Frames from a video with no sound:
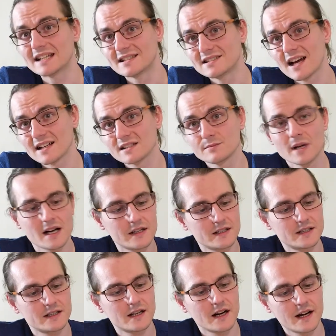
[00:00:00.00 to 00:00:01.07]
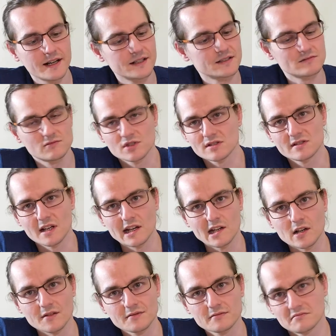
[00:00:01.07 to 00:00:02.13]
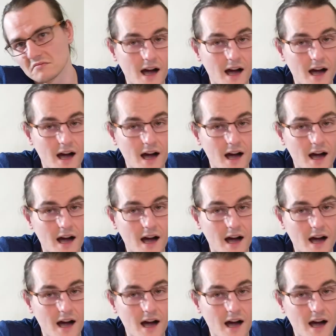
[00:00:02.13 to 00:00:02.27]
does matter, I just take it off.